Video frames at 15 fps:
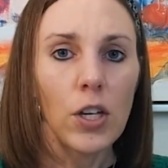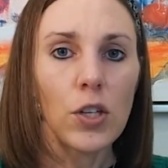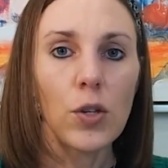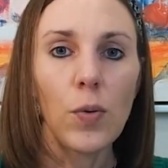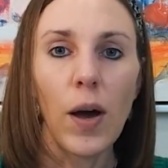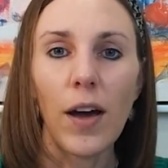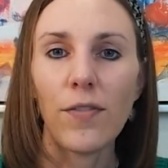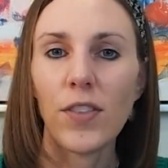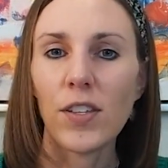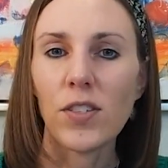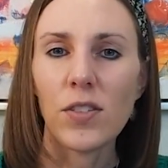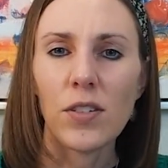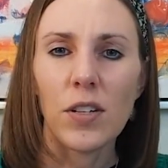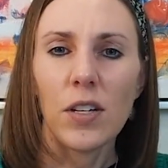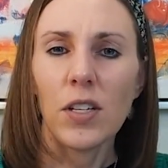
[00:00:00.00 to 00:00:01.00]
you have
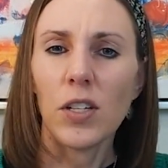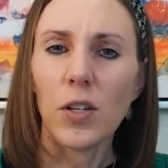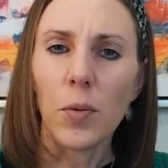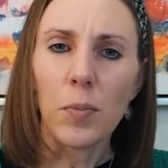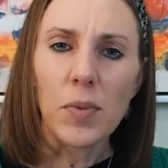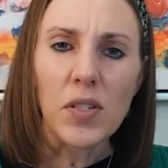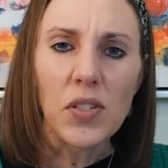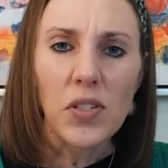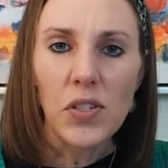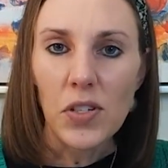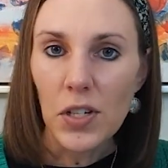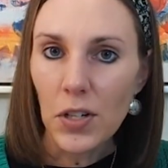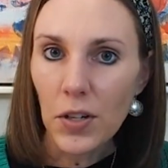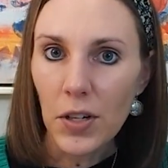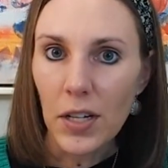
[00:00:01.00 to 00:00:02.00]
this, you know,
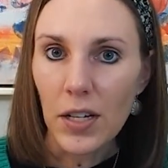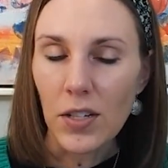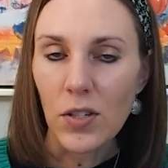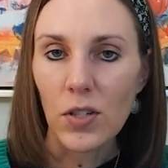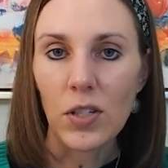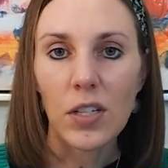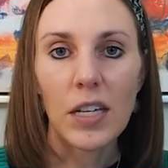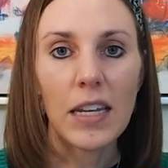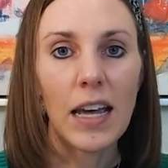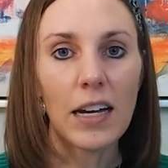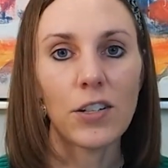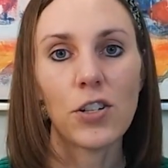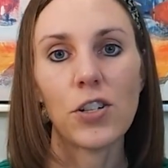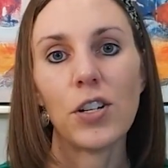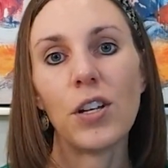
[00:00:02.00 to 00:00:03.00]
mysterious
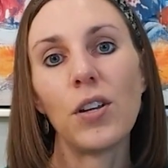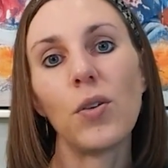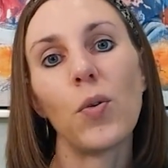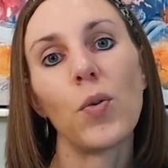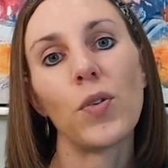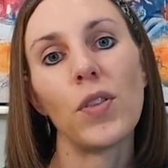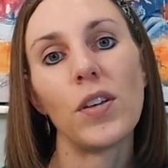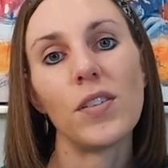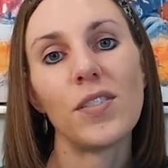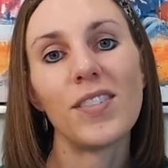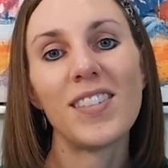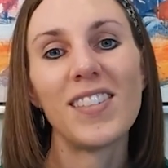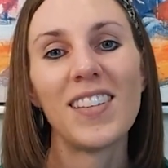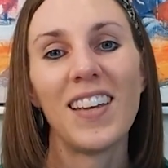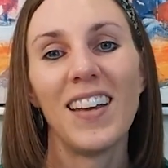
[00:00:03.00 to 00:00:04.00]
connection or
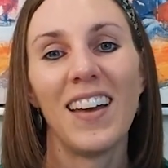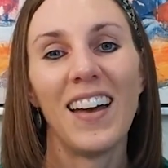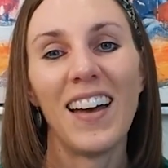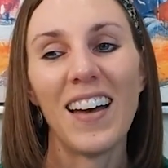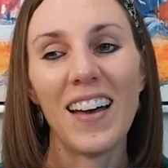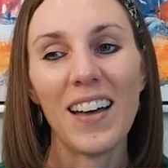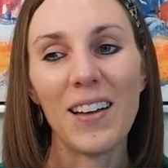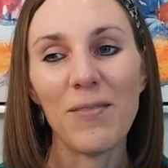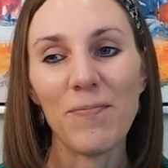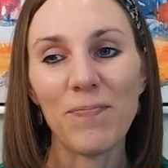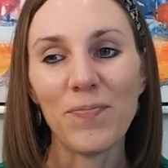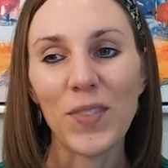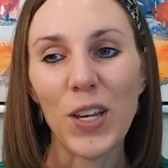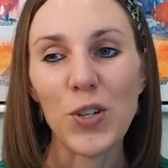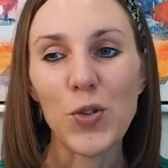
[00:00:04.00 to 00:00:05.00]
this uh,
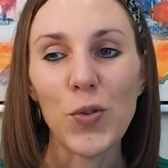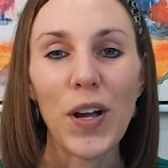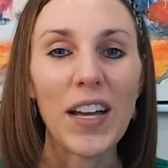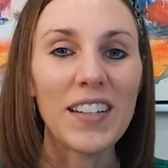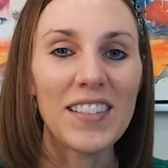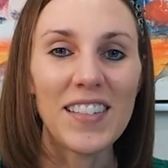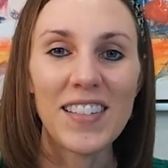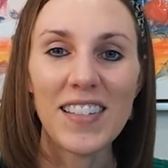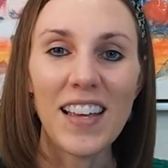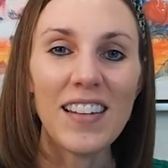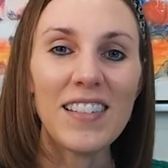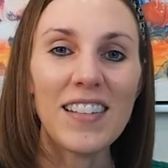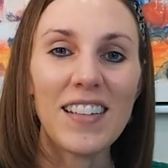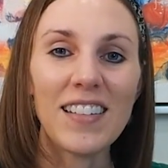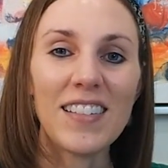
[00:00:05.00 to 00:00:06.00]

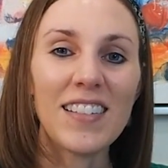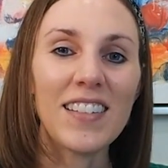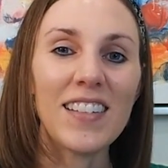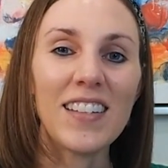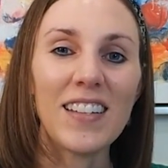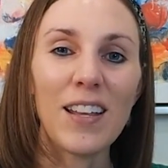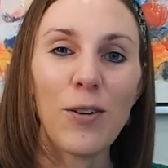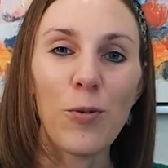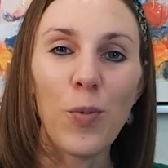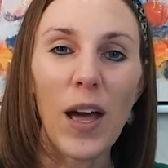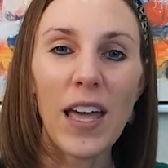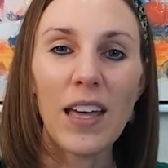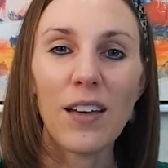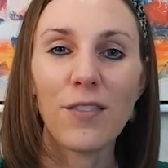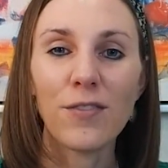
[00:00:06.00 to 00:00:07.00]
transcendent, you know,
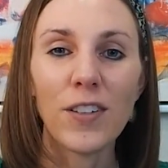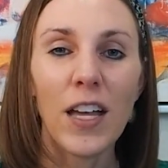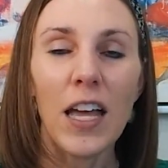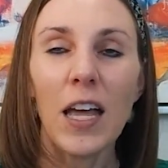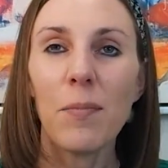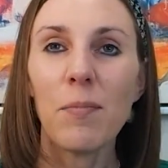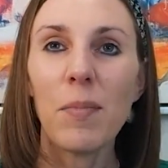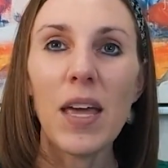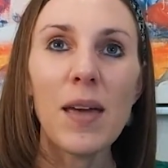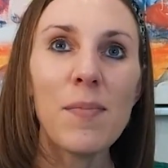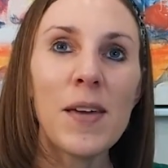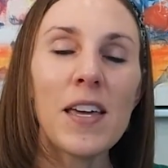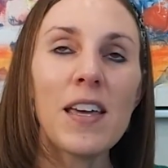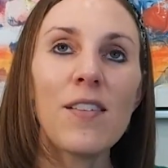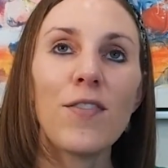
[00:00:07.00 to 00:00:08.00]
way of maybe
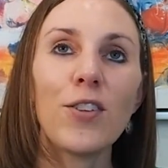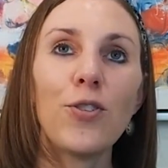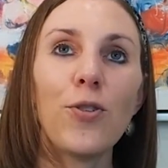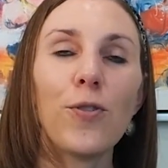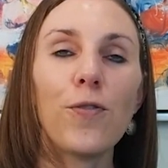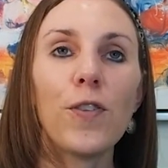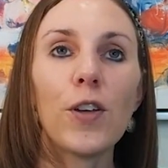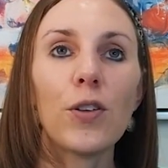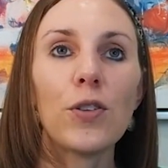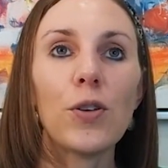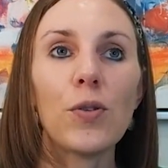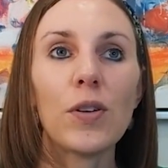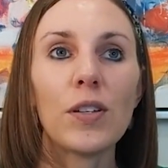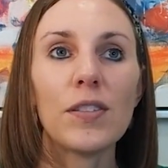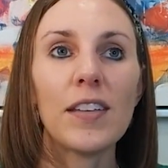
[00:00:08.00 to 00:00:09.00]
even you feel you
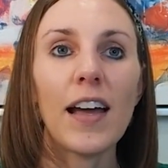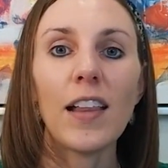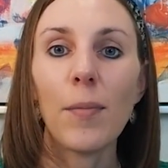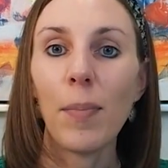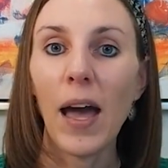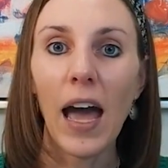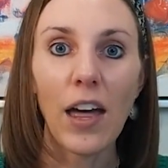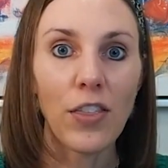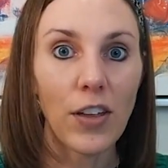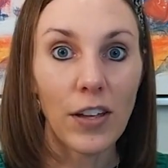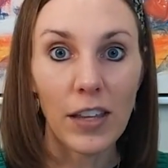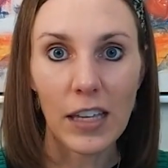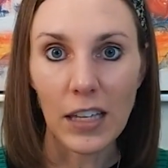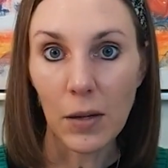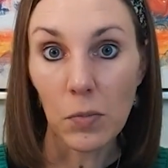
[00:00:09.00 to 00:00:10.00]
can
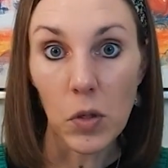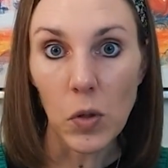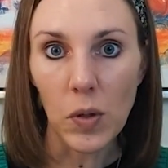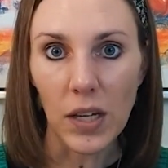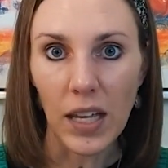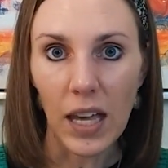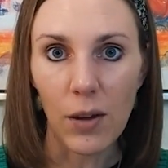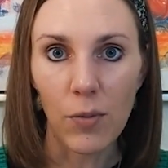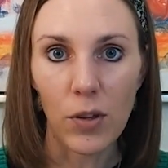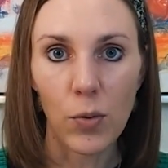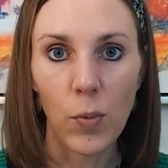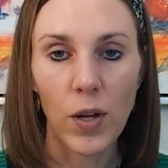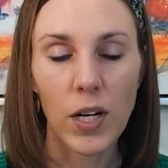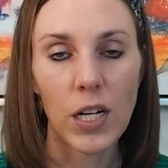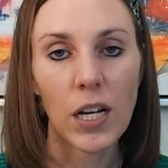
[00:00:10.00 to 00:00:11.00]
telepathically communicate with
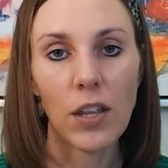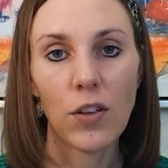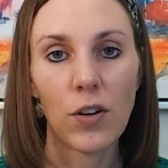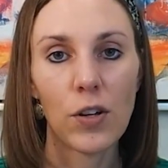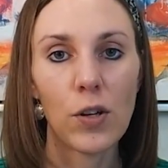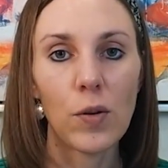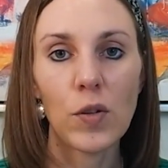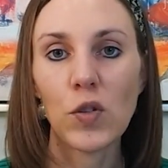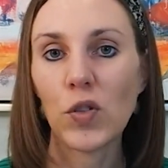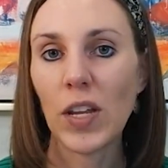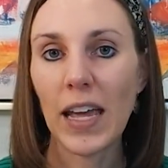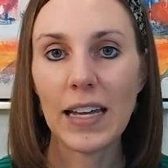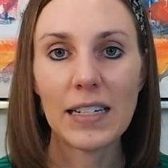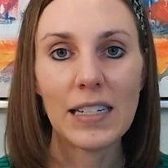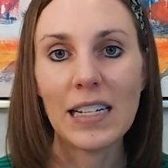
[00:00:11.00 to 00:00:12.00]
one another, you can just
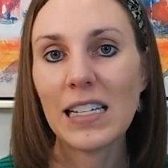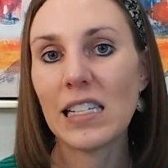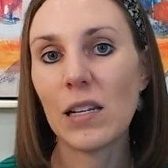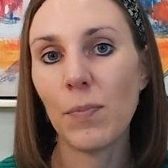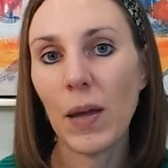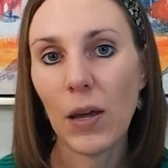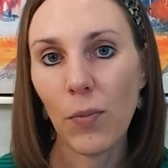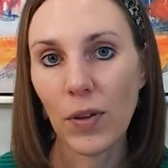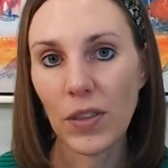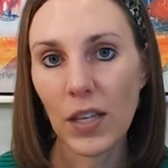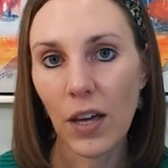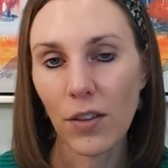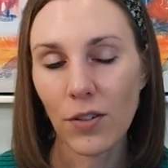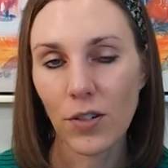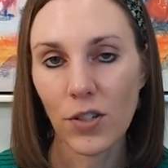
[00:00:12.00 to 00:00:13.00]
anticipate what the
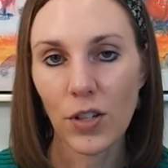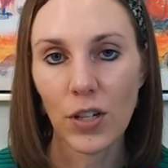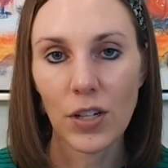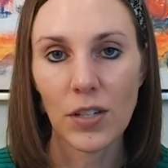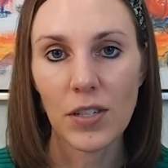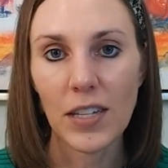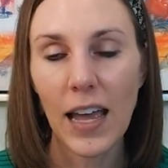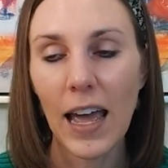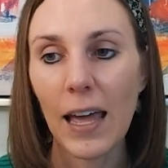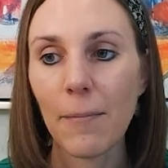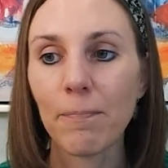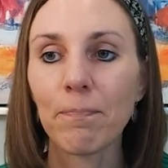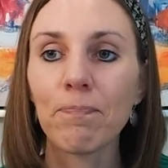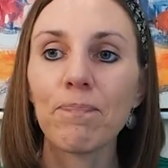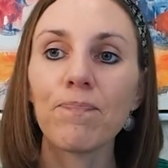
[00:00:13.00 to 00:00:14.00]
other is going to say.